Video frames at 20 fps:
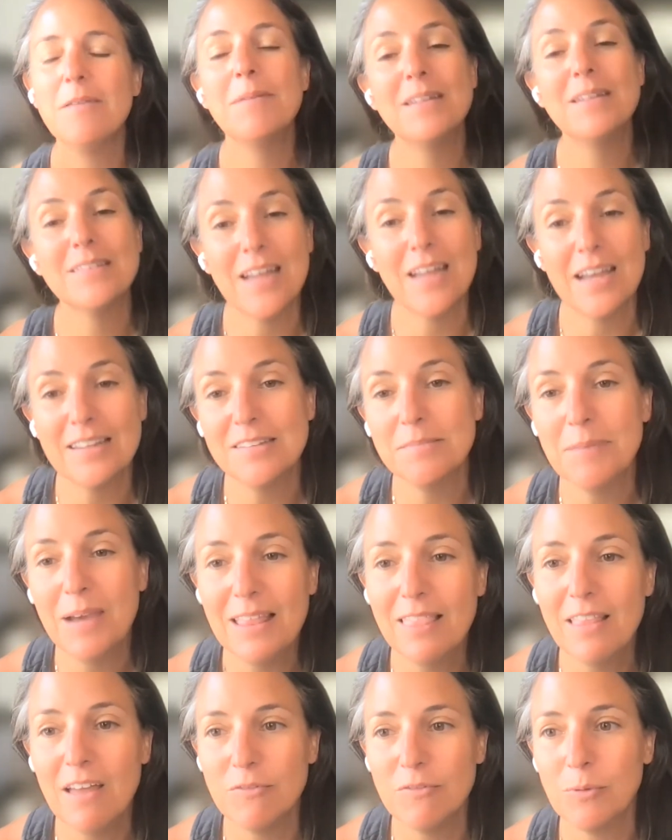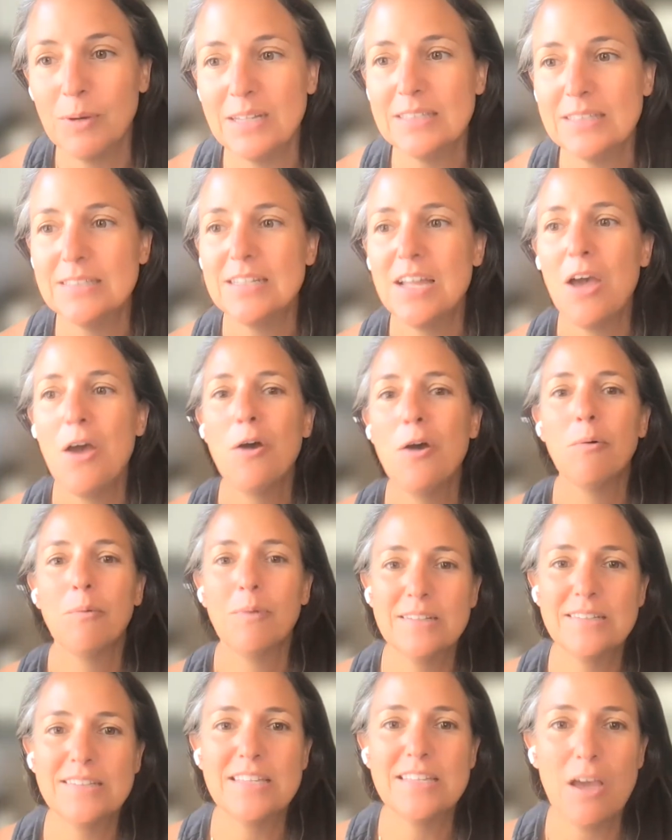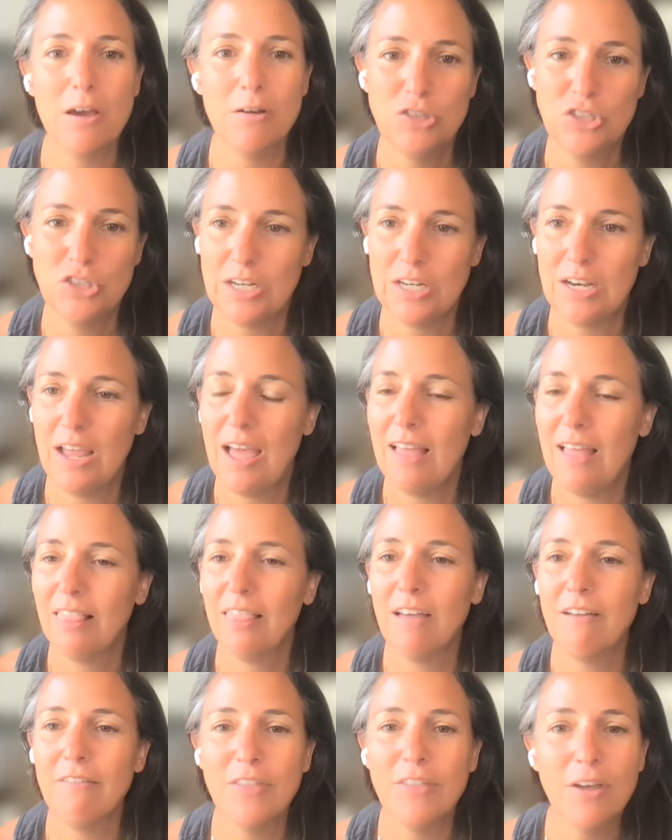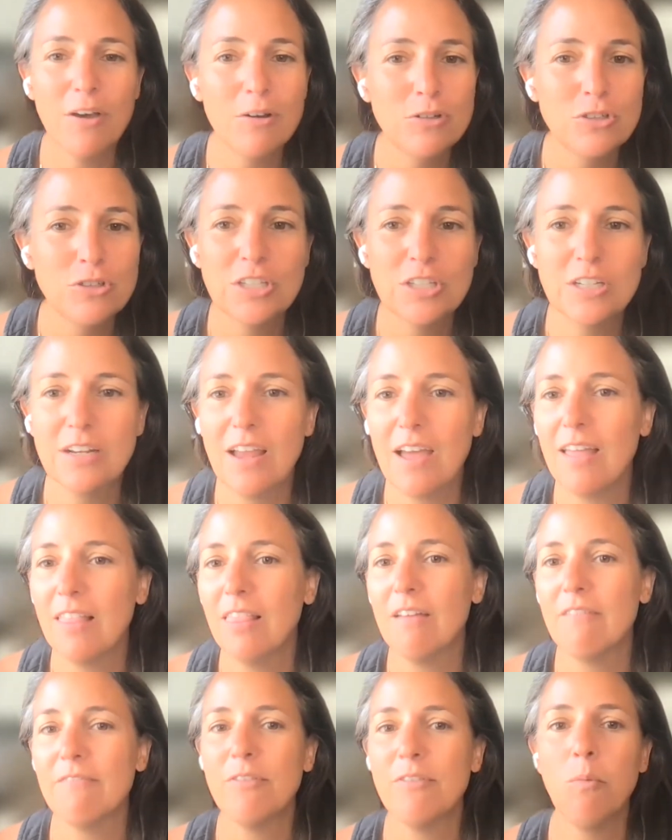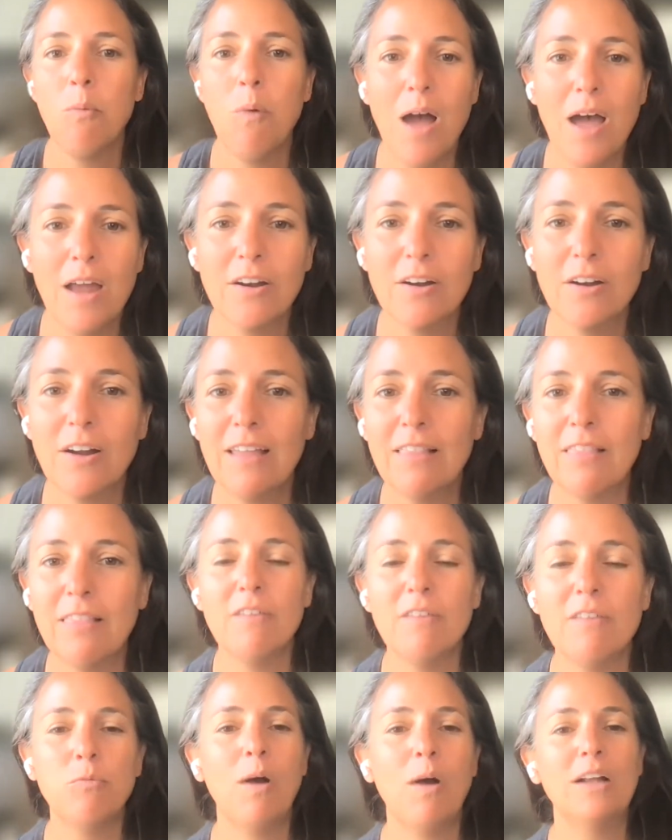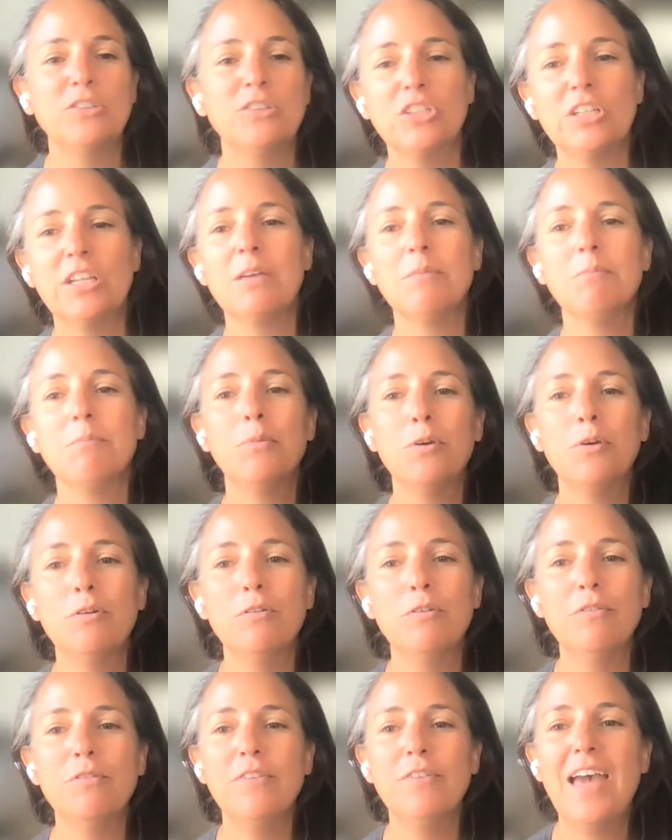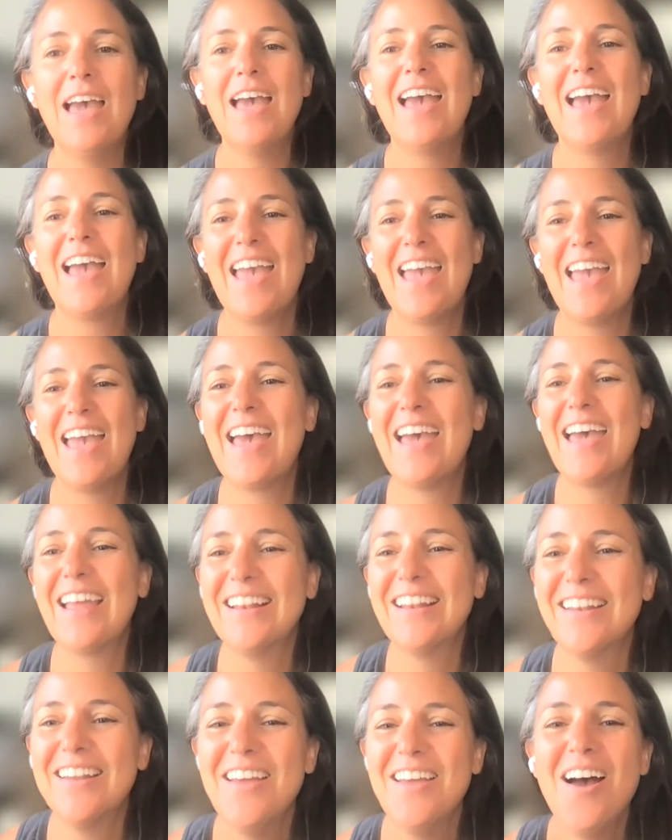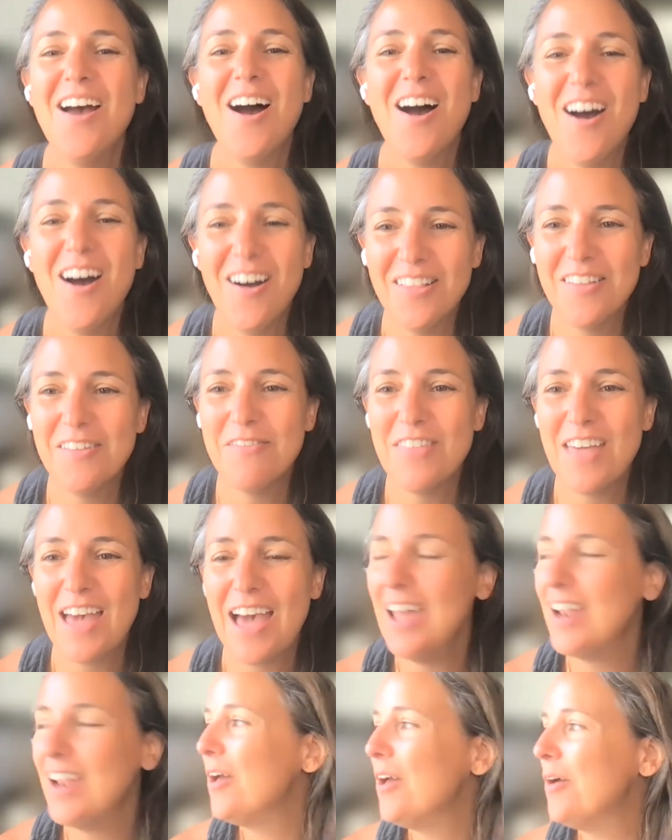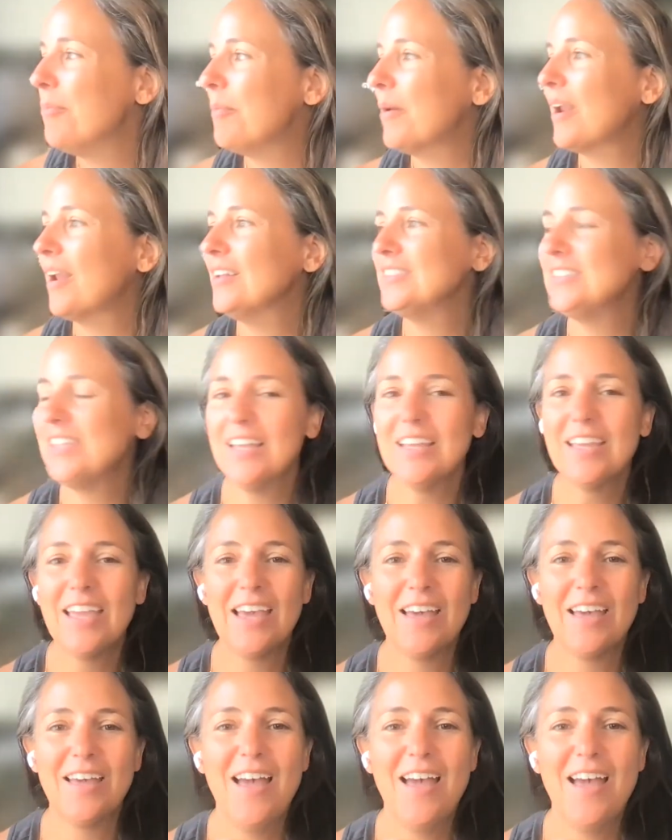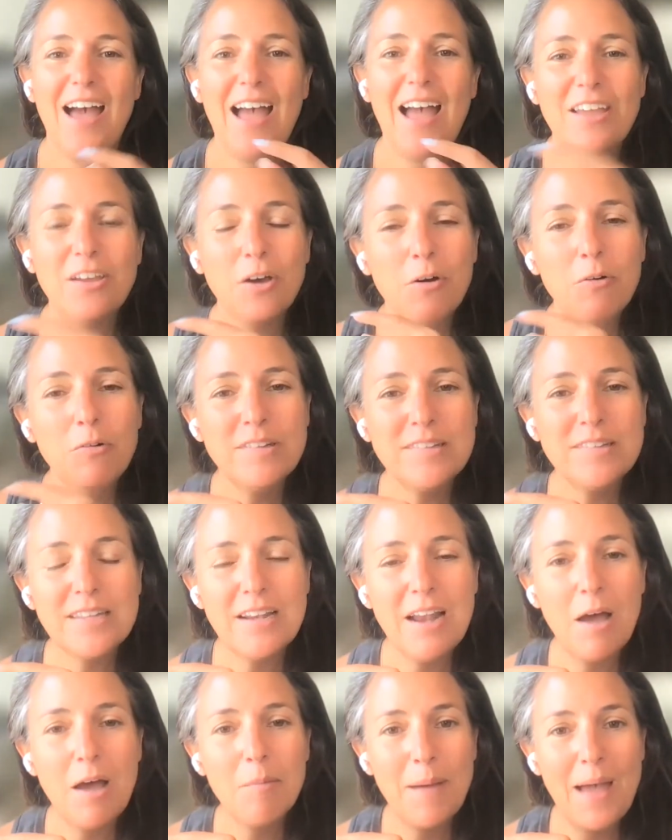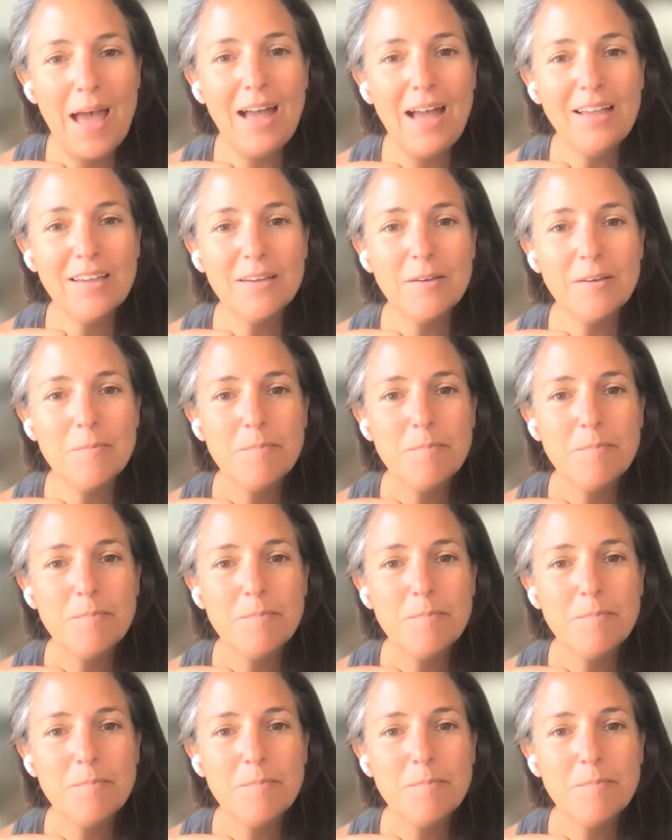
besides my loved ones, was the ocean. I love the ocean. I love the water. I love watching it move. And all of that. But I'll tell you, I go sit out back